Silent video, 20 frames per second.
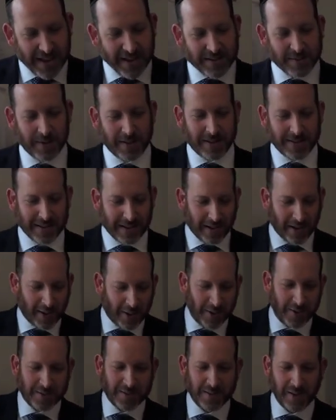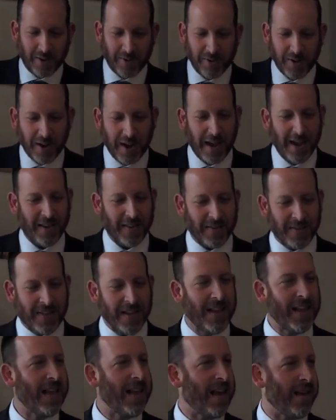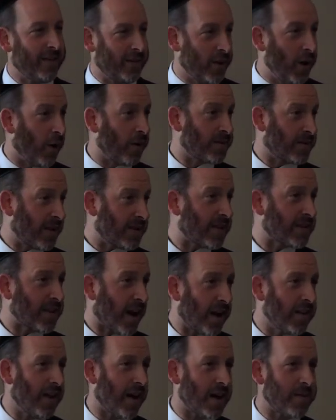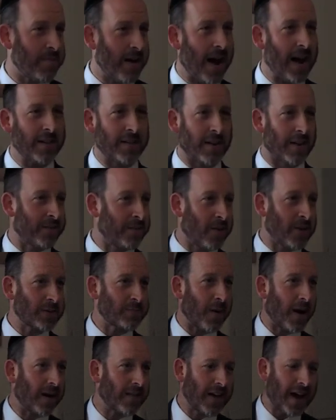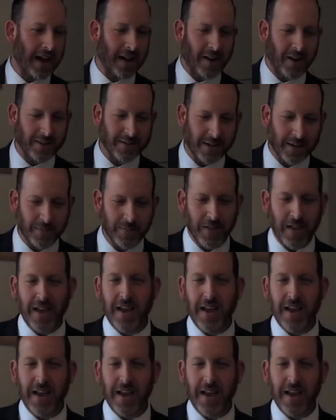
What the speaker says: If you notice, this is Halach Ma'anya, first part of the Haggadah.